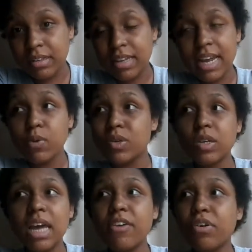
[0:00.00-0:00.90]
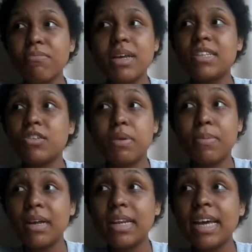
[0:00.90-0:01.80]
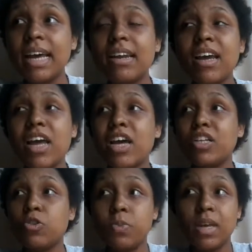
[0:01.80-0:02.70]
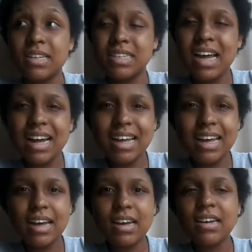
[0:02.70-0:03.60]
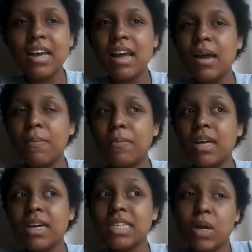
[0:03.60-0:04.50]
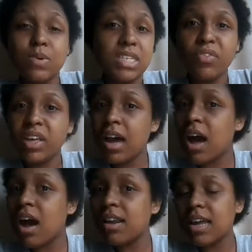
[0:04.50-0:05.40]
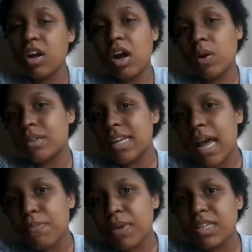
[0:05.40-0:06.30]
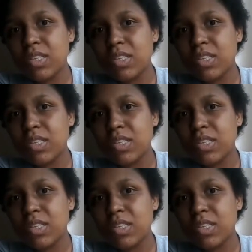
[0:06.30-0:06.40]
That it was okay for me to be bullied, to be attacked, because I was serving God and God was happy.